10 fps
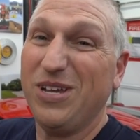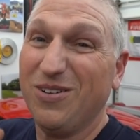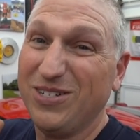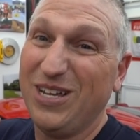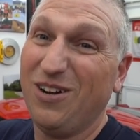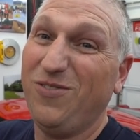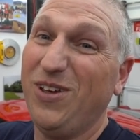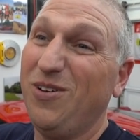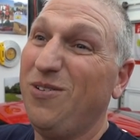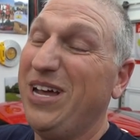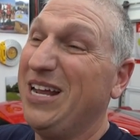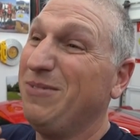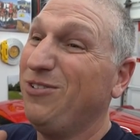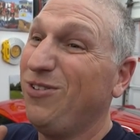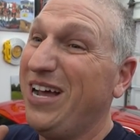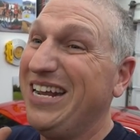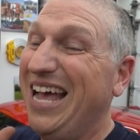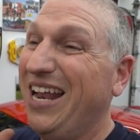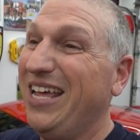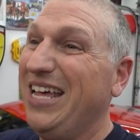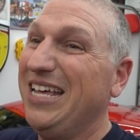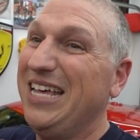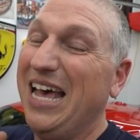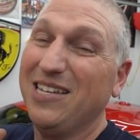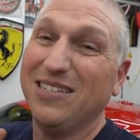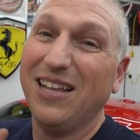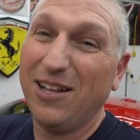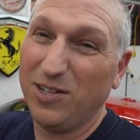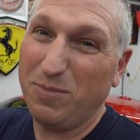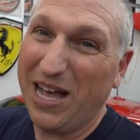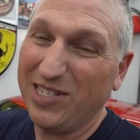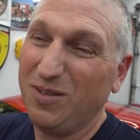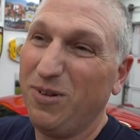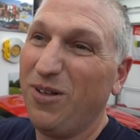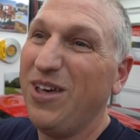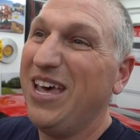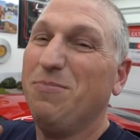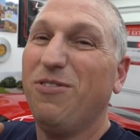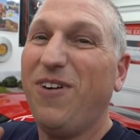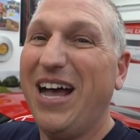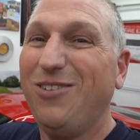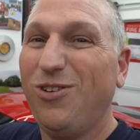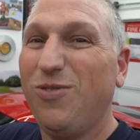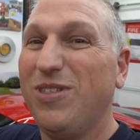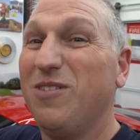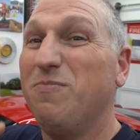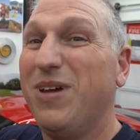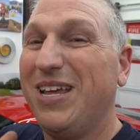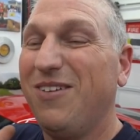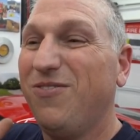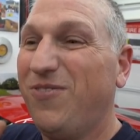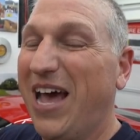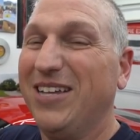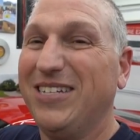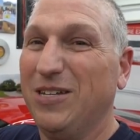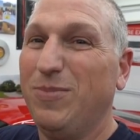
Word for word: Here's the interview, and I'm going to try and edit it as little as possible and provide you with as many facts as